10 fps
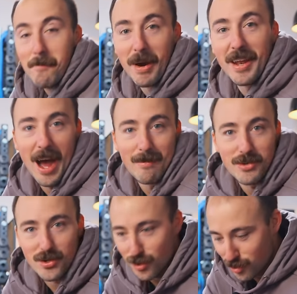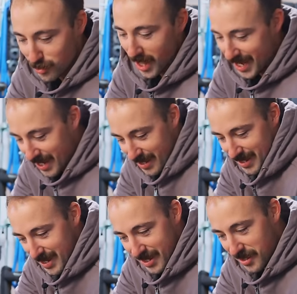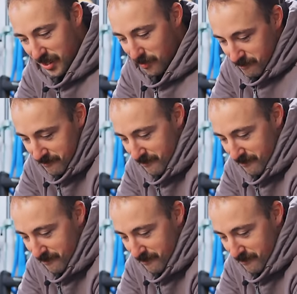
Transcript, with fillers: But I'm sure, like, you know,